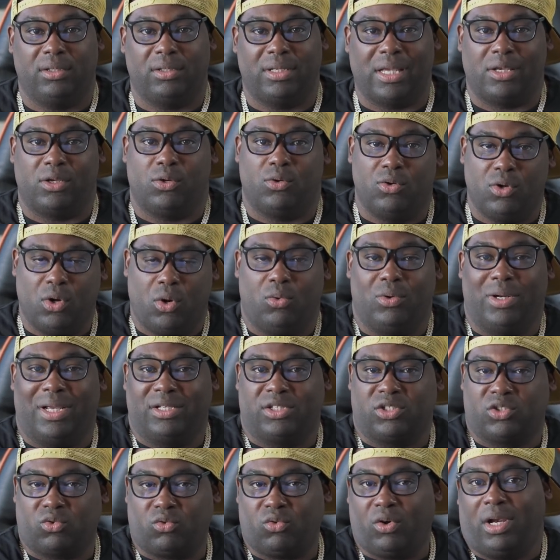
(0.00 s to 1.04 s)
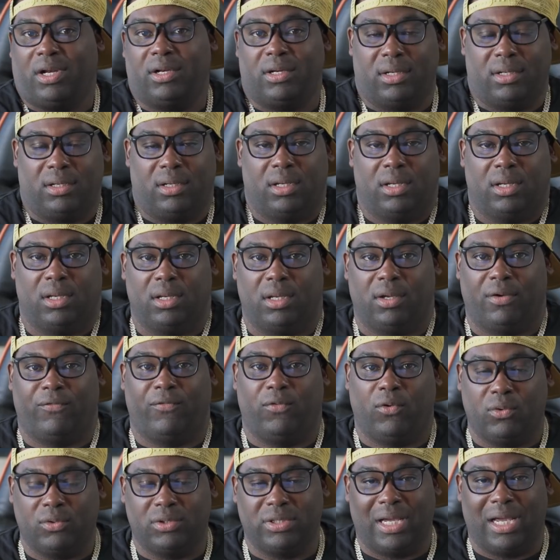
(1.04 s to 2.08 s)
That that's trading
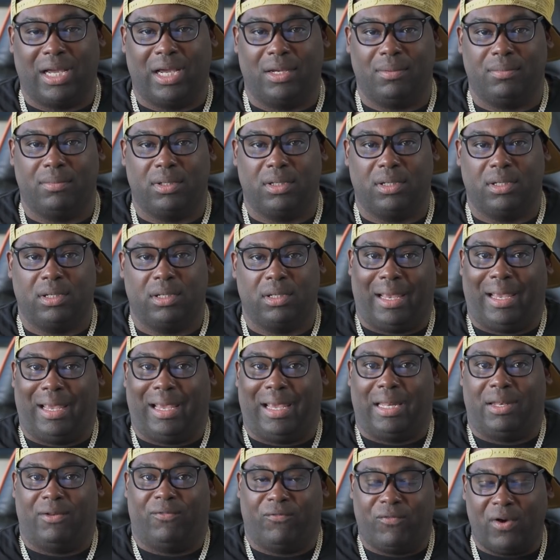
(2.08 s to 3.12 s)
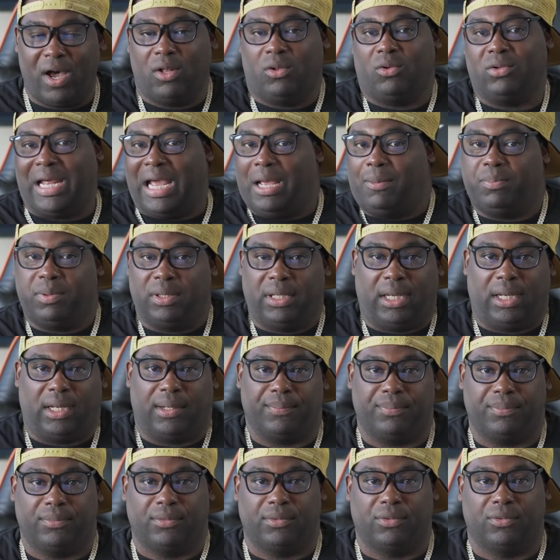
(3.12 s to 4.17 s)
full time and follow that plan,
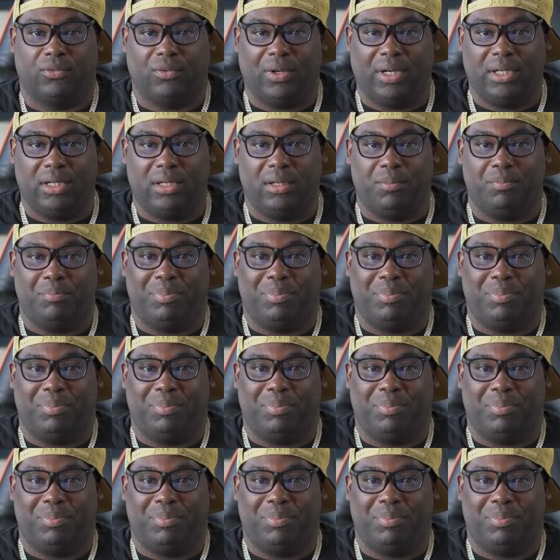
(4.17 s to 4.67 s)
right?